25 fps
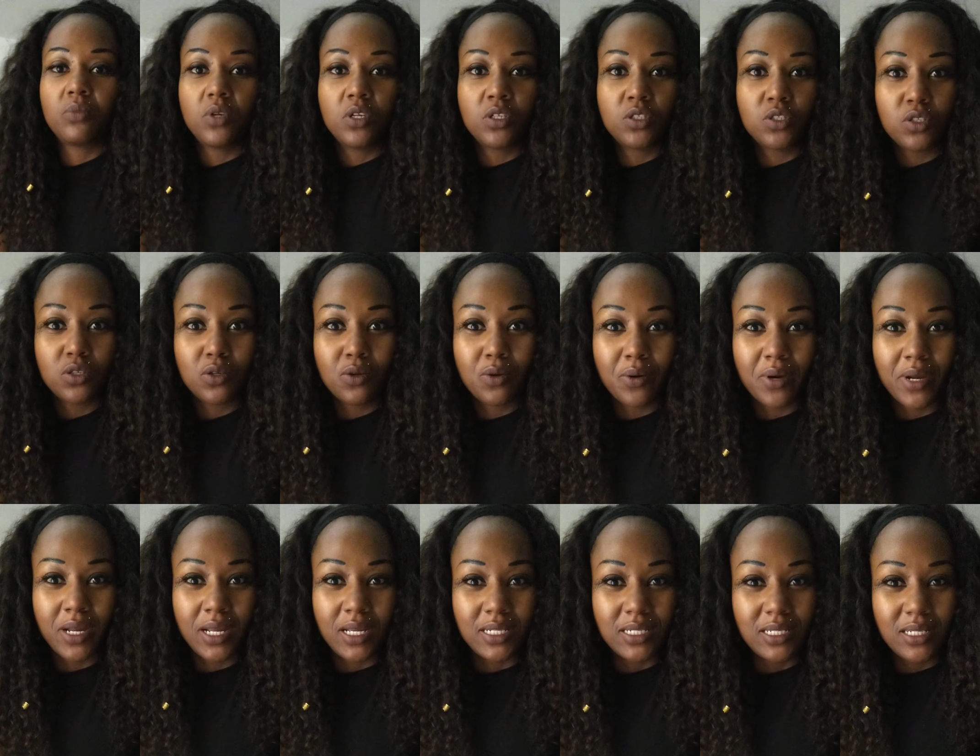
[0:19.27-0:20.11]
it's
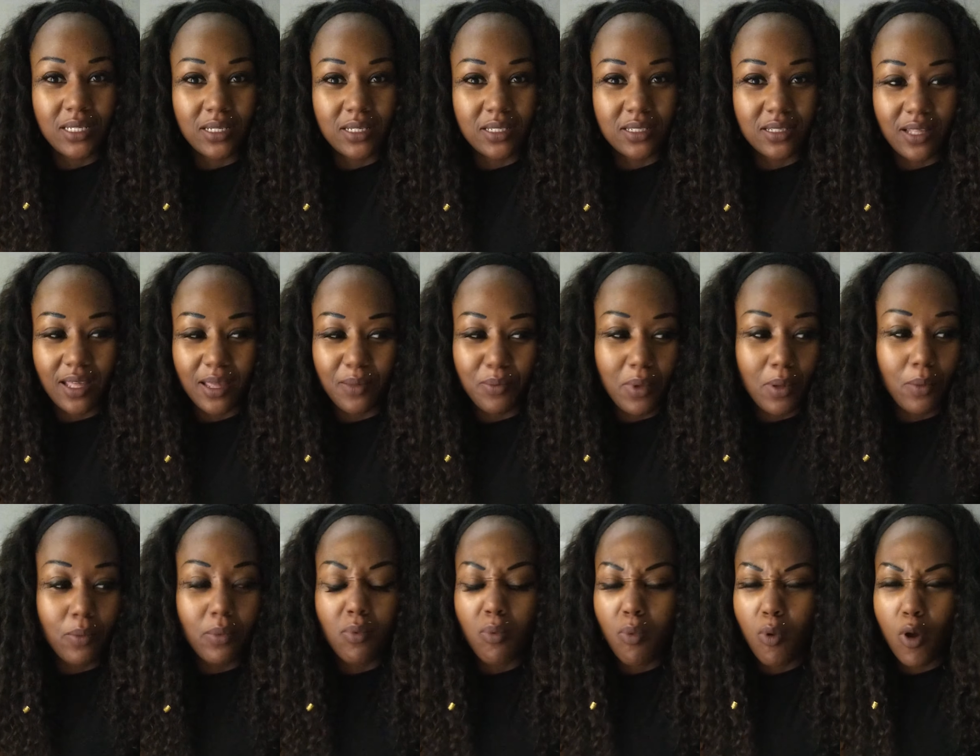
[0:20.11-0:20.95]
crazy because like
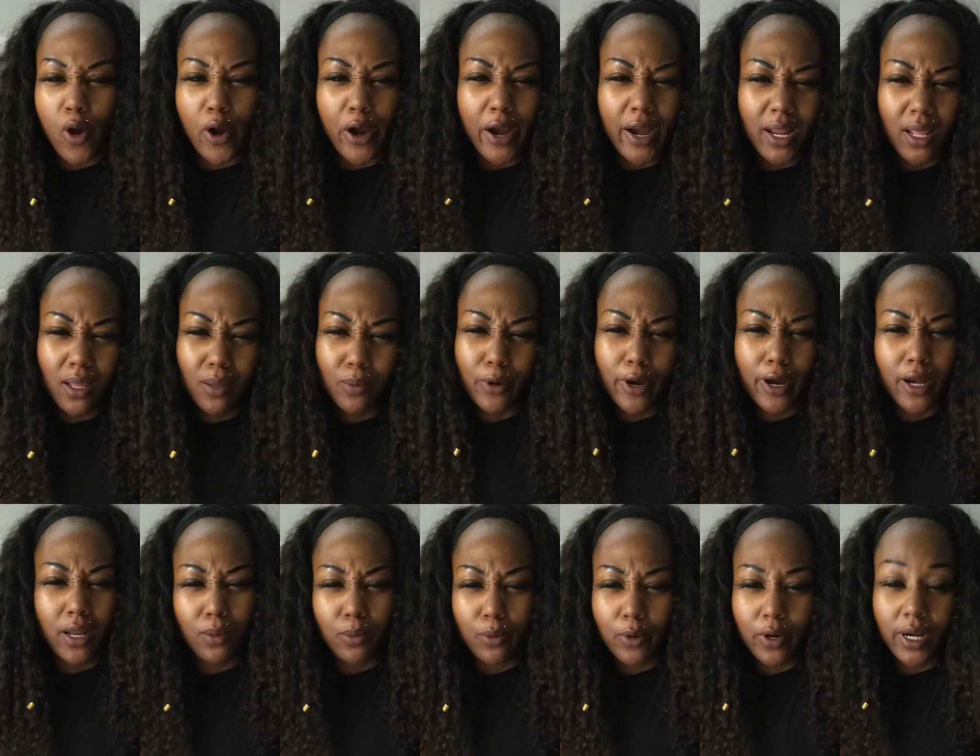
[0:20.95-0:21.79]
people party,
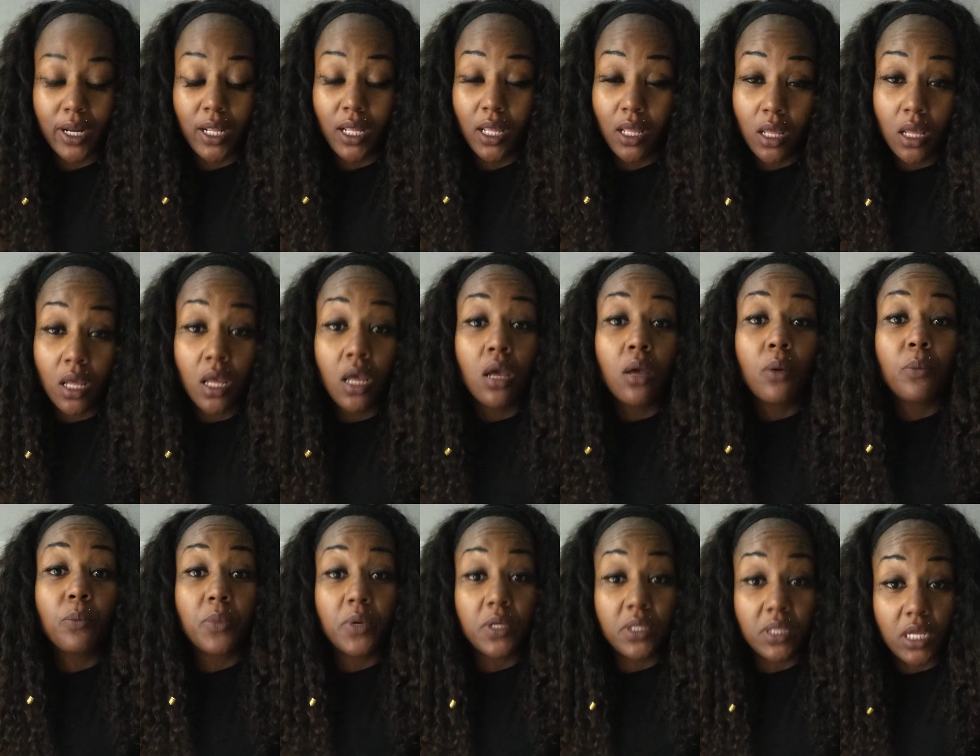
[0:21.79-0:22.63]

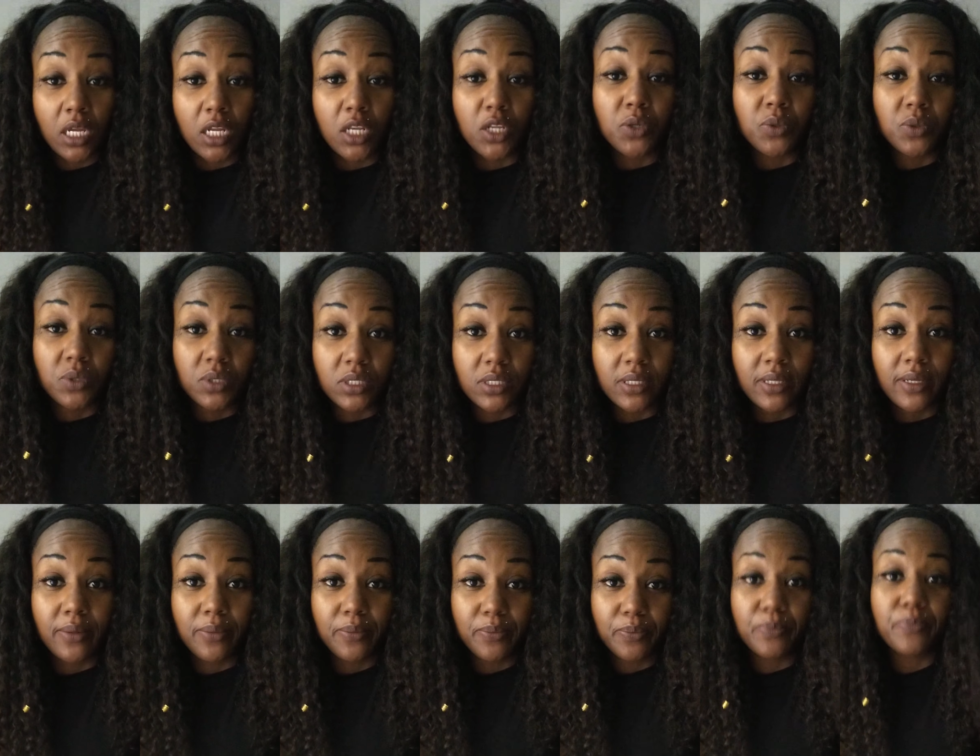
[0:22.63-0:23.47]
but they do
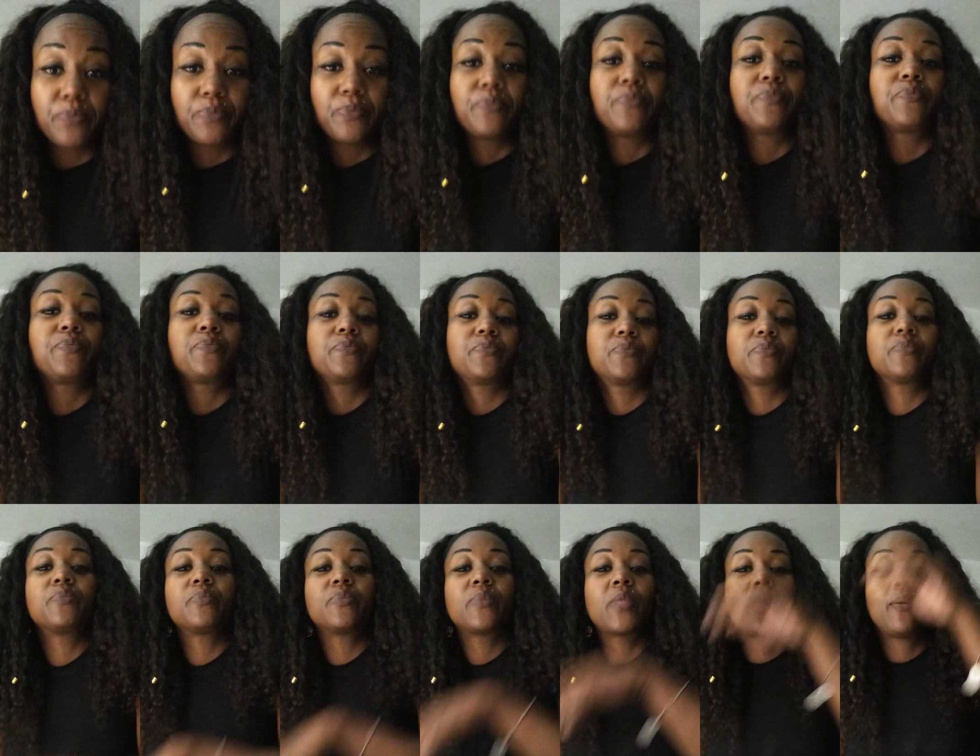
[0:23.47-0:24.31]
sleep.
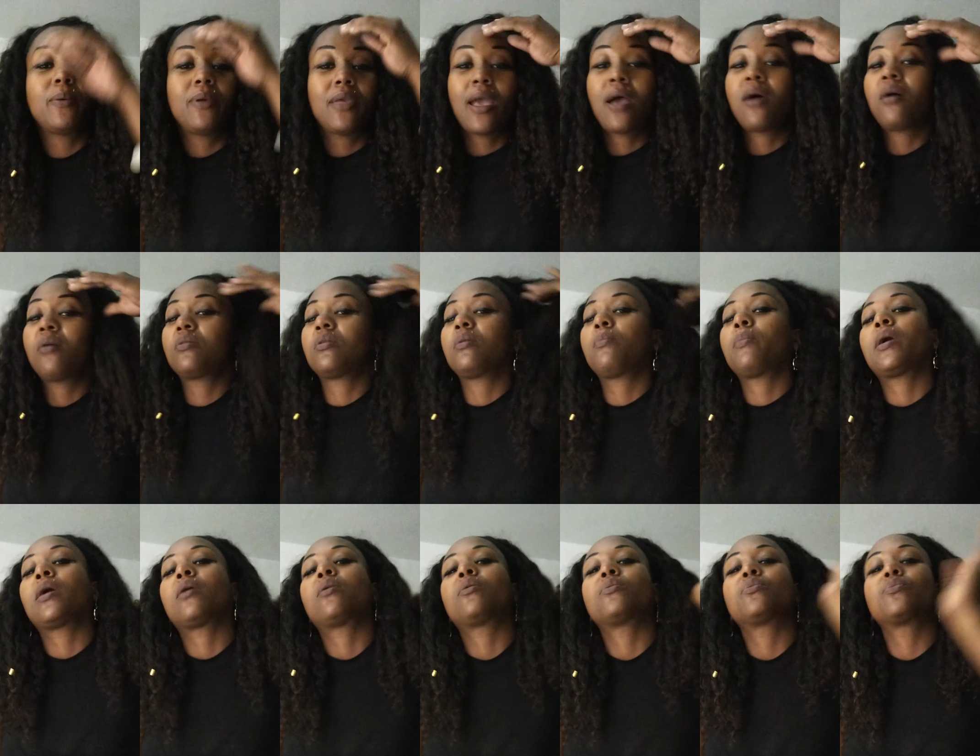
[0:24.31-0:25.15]
They be out and
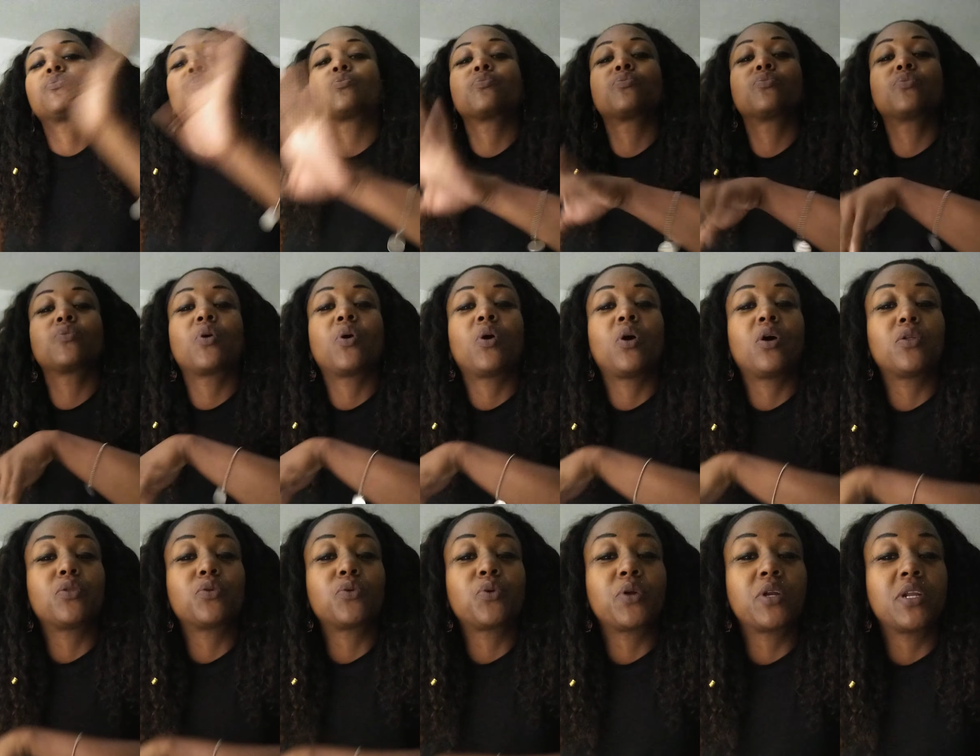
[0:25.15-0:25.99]
about
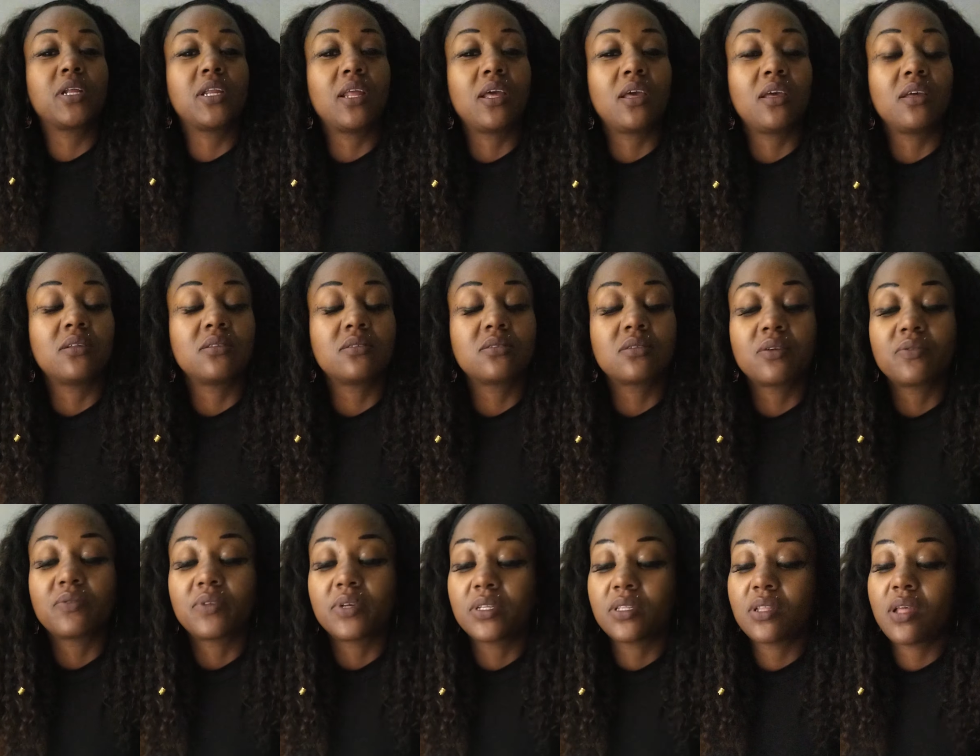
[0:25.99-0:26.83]
all during the day and
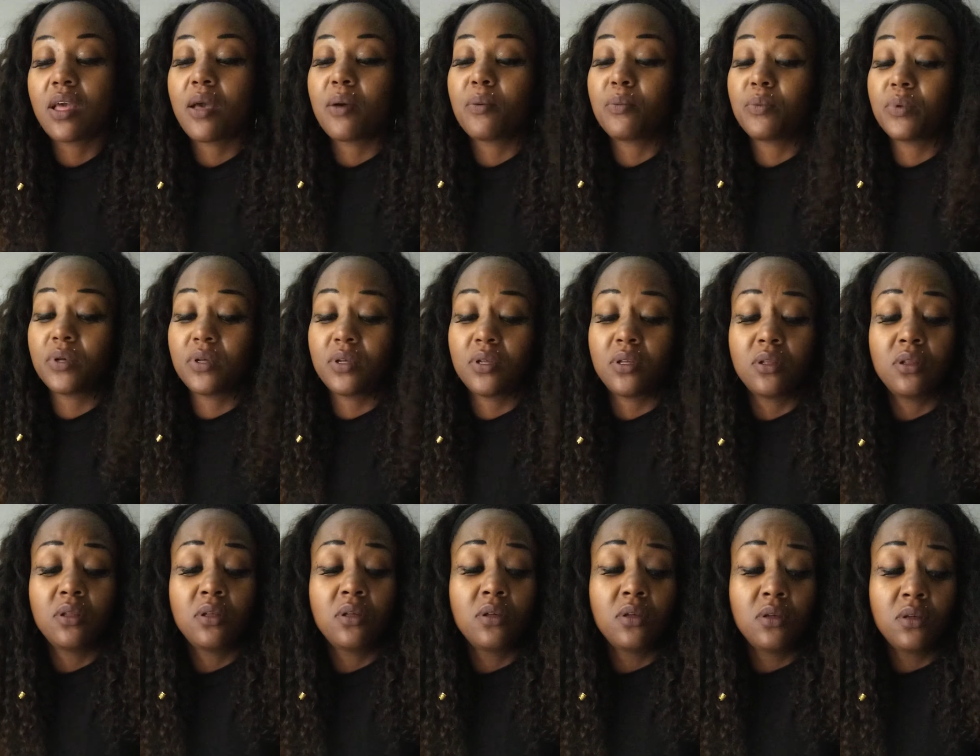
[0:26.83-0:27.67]
stuff like that. But
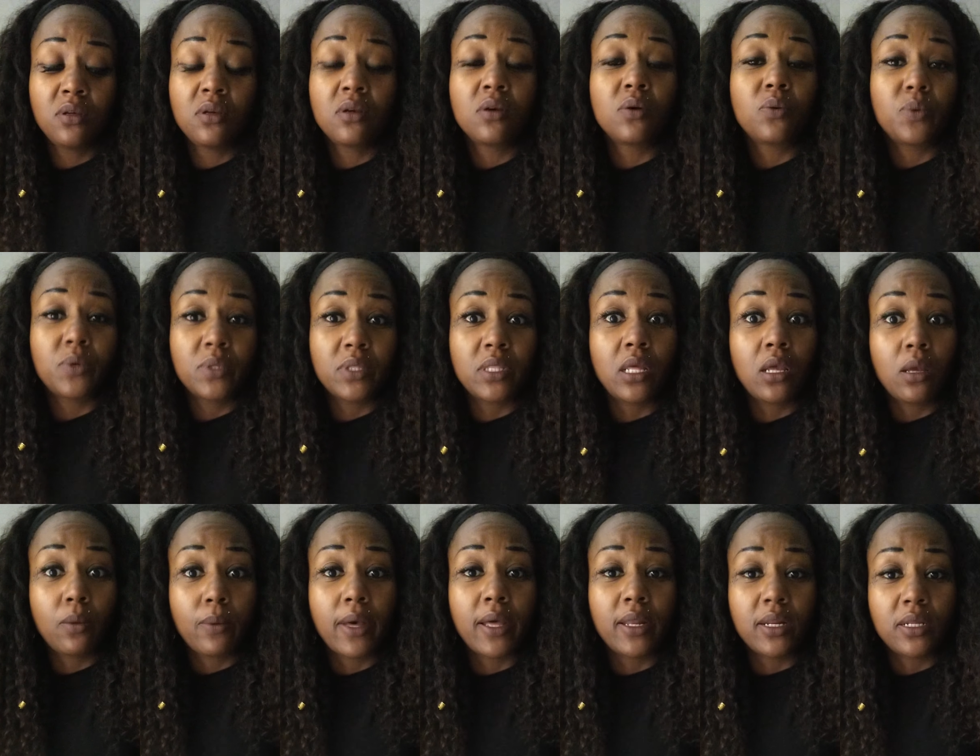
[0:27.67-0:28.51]
one
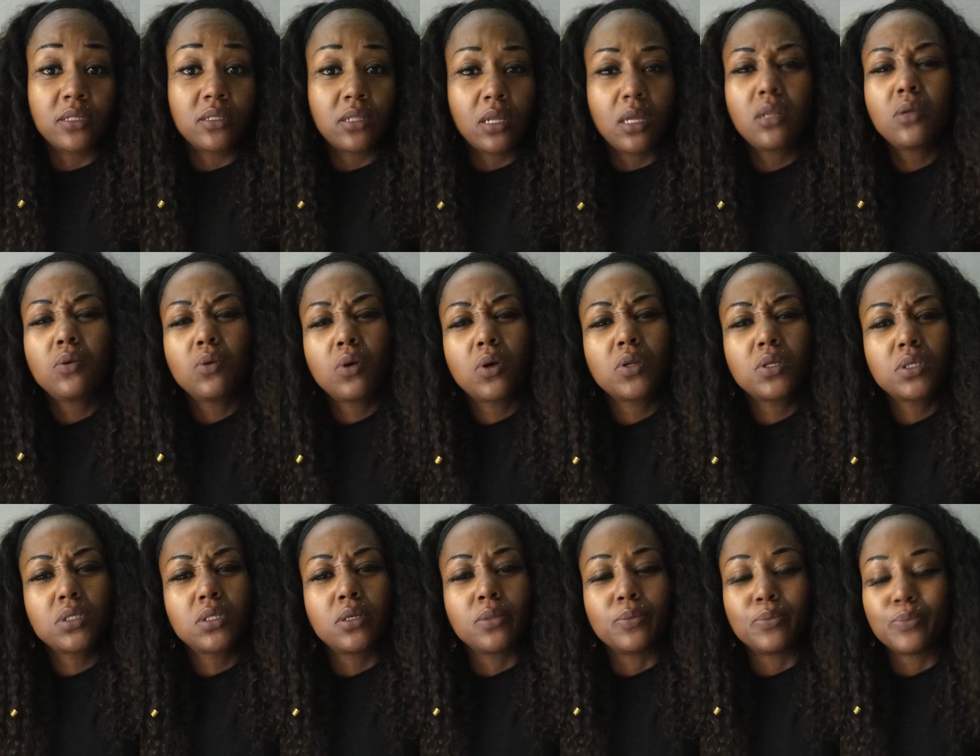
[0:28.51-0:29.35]
thing about it, they do go
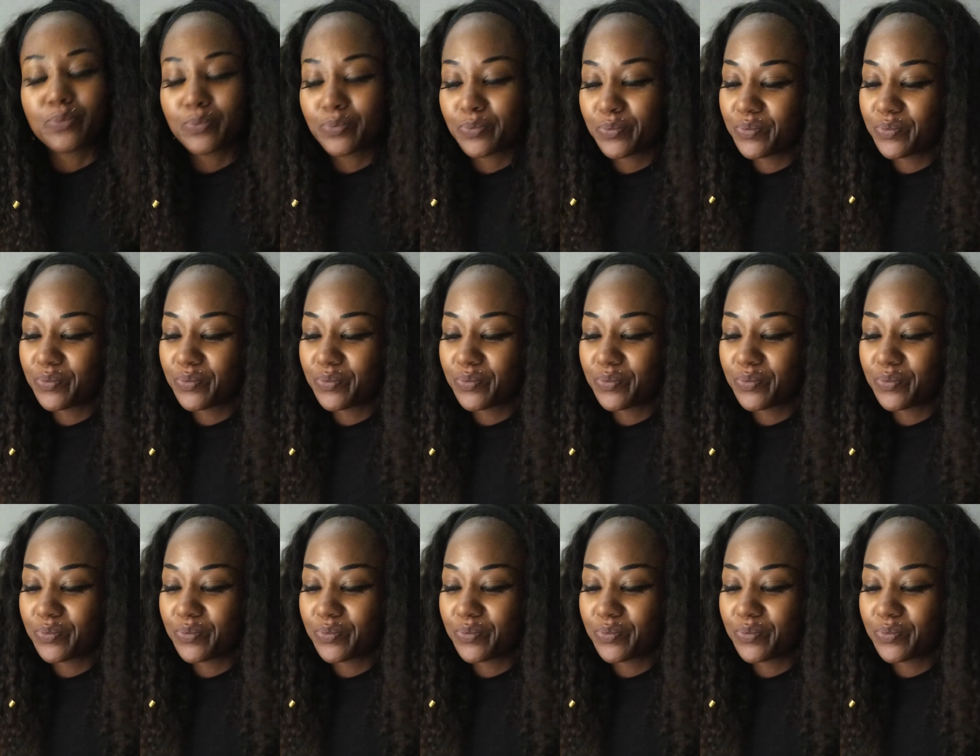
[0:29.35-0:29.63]
to sleep.